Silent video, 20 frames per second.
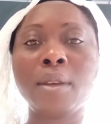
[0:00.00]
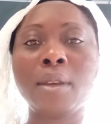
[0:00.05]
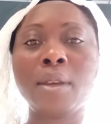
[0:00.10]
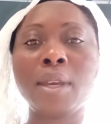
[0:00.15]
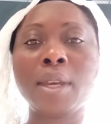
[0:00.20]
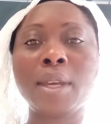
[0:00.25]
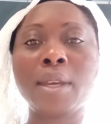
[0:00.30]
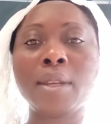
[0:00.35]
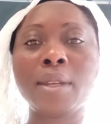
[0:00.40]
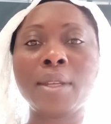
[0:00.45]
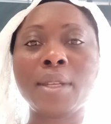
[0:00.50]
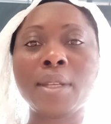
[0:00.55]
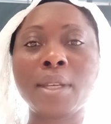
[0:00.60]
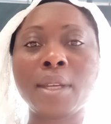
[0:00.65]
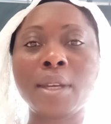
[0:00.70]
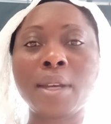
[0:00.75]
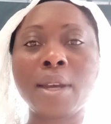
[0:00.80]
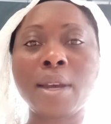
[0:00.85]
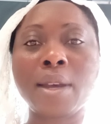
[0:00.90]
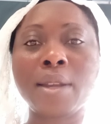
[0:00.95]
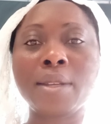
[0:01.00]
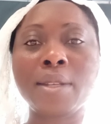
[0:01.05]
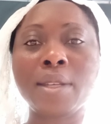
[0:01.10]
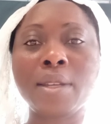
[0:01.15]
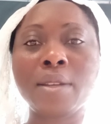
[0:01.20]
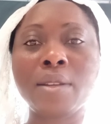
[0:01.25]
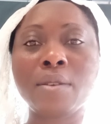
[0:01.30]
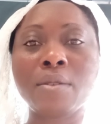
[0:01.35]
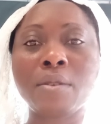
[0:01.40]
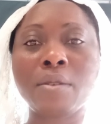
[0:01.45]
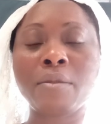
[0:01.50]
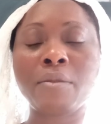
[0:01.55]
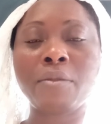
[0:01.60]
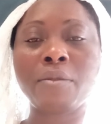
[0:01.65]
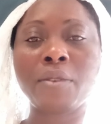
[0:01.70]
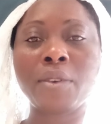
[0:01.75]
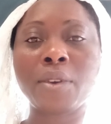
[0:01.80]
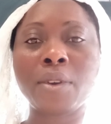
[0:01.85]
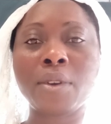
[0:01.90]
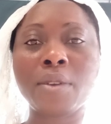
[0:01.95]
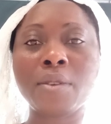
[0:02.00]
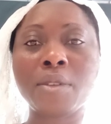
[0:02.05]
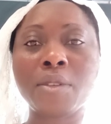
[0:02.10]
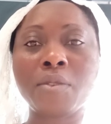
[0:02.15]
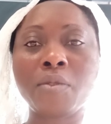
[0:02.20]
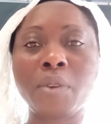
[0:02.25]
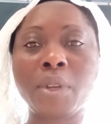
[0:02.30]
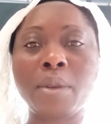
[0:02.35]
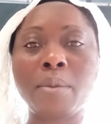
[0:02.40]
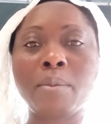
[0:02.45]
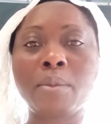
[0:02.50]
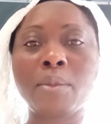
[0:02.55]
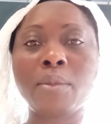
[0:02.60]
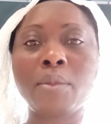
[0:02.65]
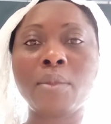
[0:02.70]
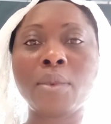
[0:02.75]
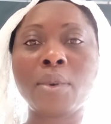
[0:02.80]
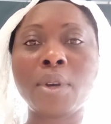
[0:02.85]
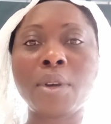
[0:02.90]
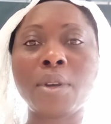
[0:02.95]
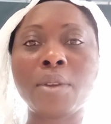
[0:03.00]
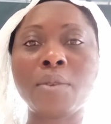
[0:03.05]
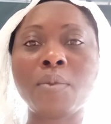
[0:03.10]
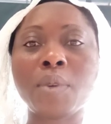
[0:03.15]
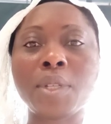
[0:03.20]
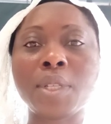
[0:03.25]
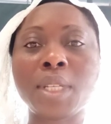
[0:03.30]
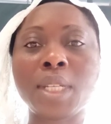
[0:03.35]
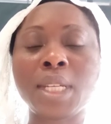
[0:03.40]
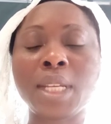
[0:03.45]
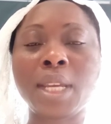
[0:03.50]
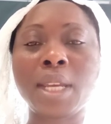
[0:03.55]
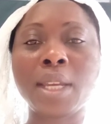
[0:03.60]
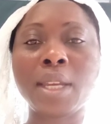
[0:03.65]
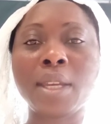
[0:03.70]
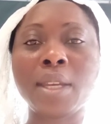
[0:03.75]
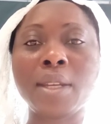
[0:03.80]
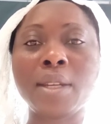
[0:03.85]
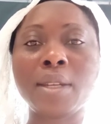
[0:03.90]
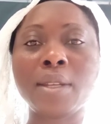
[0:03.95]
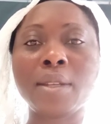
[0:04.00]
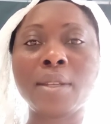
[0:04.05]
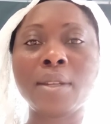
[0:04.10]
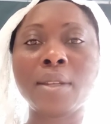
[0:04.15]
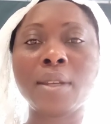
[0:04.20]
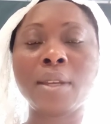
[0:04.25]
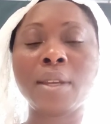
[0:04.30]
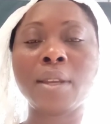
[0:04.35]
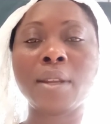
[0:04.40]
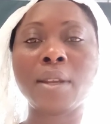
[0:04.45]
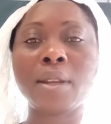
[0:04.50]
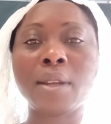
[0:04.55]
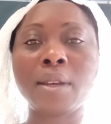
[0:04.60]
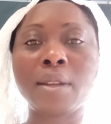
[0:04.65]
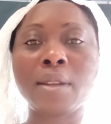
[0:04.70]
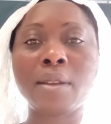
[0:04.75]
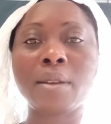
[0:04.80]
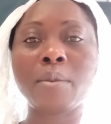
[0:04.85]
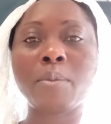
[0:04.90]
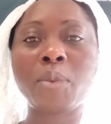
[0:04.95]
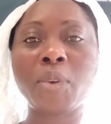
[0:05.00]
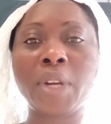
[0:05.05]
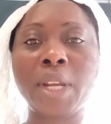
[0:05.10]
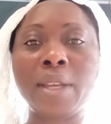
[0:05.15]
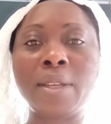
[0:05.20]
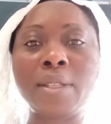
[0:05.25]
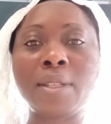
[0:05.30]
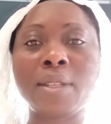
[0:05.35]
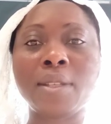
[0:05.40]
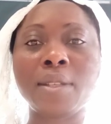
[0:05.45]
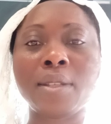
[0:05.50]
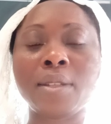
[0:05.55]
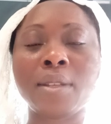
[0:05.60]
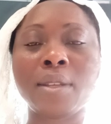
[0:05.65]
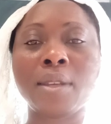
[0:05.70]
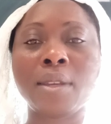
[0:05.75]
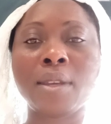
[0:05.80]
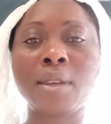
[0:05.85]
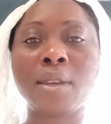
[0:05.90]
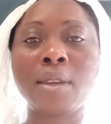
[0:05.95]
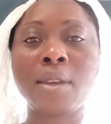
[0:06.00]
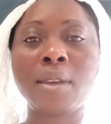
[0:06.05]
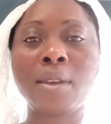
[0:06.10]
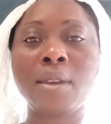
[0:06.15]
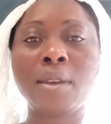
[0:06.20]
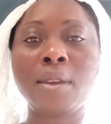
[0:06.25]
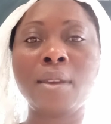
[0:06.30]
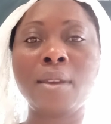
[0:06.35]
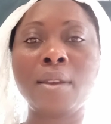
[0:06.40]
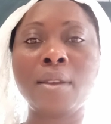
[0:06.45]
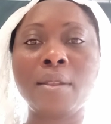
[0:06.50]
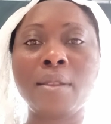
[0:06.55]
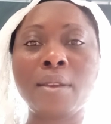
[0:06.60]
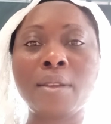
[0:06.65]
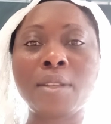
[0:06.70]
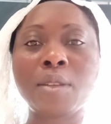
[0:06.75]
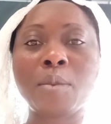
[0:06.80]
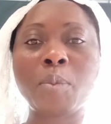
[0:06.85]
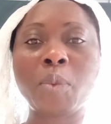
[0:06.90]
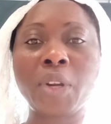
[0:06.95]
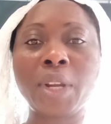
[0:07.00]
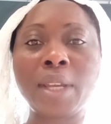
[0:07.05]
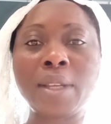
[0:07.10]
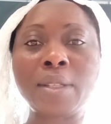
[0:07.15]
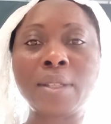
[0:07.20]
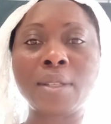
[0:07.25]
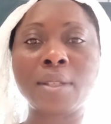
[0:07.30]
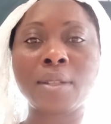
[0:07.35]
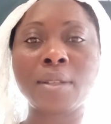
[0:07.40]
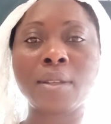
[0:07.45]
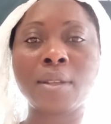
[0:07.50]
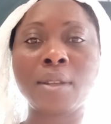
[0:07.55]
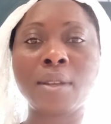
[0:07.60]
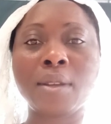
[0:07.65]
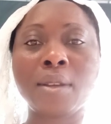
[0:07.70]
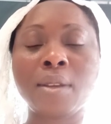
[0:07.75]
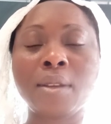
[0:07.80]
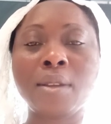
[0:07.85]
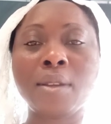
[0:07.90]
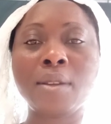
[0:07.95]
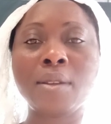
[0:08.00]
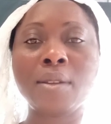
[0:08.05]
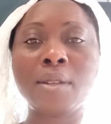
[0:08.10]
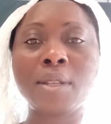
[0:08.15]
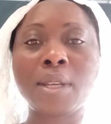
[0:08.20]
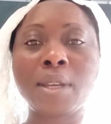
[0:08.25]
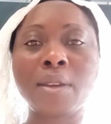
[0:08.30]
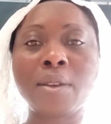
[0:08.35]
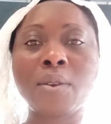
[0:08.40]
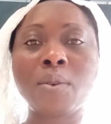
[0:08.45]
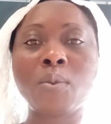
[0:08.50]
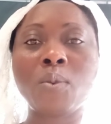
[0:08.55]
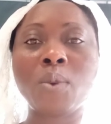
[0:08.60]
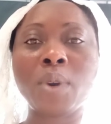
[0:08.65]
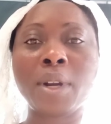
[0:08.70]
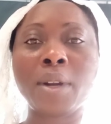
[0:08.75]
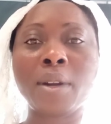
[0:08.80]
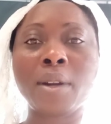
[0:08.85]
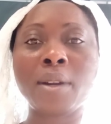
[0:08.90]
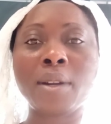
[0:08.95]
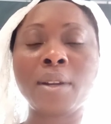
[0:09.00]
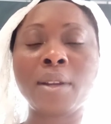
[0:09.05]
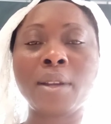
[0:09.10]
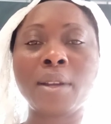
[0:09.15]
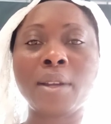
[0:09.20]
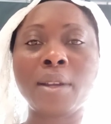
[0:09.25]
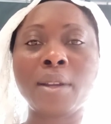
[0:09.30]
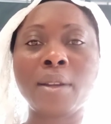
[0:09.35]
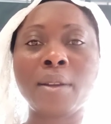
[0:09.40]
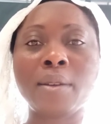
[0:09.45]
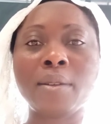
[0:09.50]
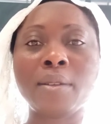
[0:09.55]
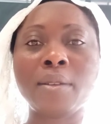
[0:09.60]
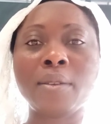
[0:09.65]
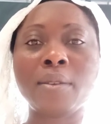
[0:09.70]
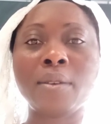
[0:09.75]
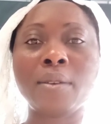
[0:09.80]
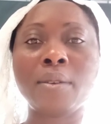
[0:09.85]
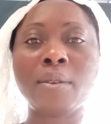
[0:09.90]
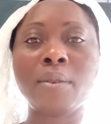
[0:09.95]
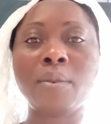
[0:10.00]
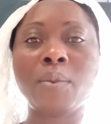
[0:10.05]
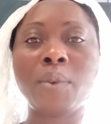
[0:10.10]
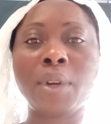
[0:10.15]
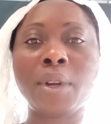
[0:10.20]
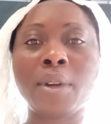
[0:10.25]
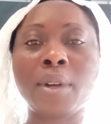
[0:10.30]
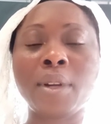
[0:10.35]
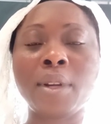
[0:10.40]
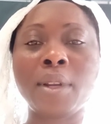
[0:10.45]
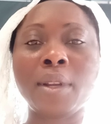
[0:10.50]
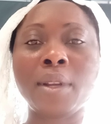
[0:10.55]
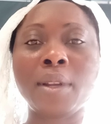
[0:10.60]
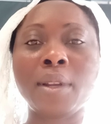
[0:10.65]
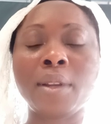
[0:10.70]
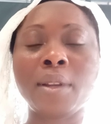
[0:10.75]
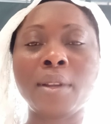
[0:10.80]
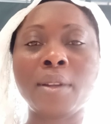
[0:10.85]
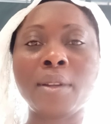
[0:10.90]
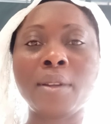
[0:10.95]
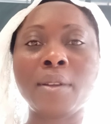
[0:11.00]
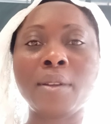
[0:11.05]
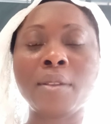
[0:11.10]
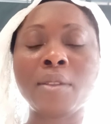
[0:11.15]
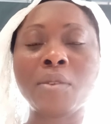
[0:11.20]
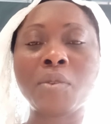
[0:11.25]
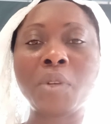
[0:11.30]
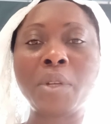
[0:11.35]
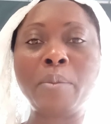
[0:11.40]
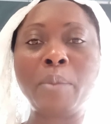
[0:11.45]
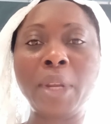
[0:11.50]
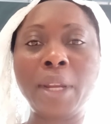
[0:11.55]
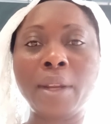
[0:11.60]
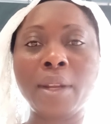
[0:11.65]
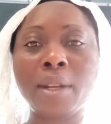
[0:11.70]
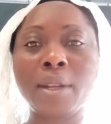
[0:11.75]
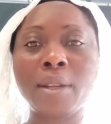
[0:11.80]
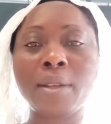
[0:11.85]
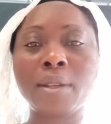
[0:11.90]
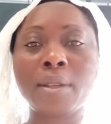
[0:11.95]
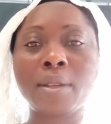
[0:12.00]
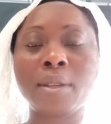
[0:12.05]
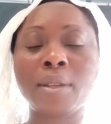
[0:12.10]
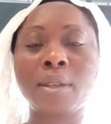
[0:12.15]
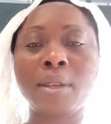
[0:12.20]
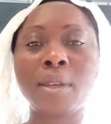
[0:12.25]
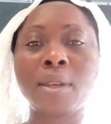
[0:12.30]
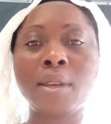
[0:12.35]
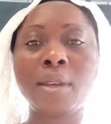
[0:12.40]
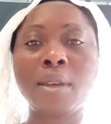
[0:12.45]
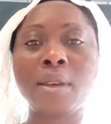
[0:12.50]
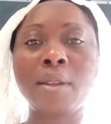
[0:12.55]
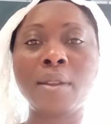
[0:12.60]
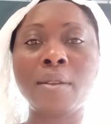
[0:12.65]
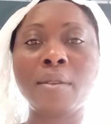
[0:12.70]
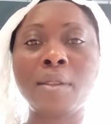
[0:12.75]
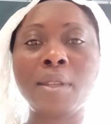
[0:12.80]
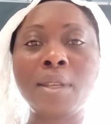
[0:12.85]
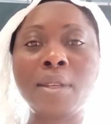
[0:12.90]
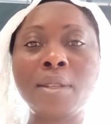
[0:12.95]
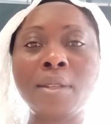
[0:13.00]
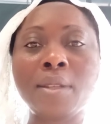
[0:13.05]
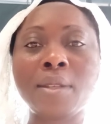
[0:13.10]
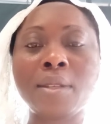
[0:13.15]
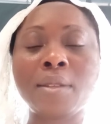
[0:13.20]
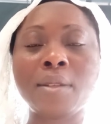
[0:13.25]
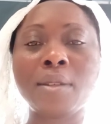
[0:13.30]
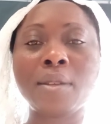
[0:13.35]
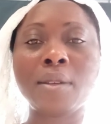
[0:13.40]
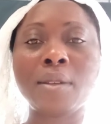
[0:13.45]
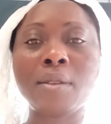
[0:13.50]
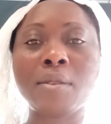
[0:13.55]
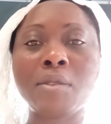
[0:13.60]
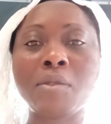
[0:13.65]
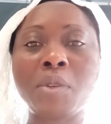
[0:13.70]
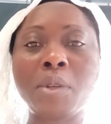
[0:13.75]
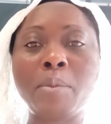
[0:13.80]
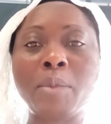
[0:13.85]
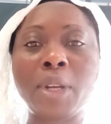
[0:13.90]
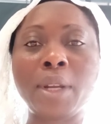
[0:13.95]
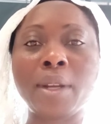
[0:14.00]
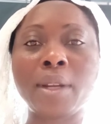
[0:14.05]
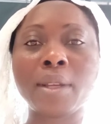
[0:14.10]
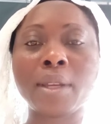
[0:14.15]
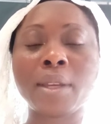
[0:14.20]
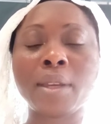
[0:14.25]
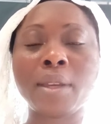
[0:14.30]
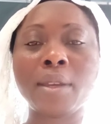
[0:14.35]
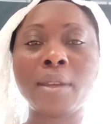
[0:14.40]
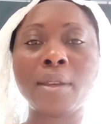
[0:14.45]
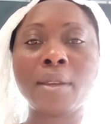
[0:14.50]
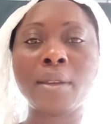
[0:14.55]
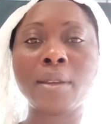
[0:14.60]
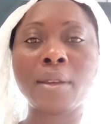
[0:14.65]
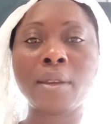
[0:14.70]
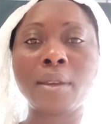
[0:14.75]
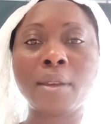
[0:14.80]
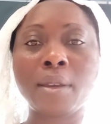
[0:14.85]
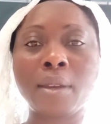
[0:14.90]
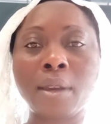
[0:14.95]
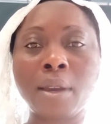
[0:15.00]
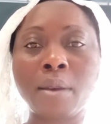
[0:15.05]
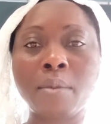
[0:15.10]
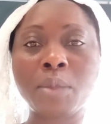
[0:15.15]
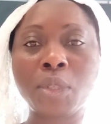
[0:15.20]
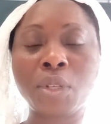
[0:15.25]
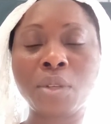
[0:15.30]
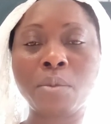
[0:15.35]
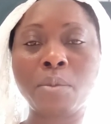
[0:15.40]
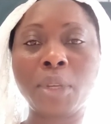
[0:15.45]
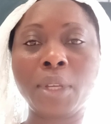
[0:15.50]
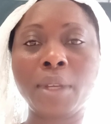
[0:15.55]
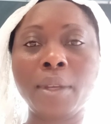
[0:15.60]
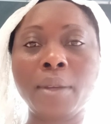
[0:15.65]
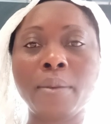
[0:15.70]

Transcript: And uh, at the end of the dream, I was taken in another place. In this place, there were, were three men, and these three men come to me.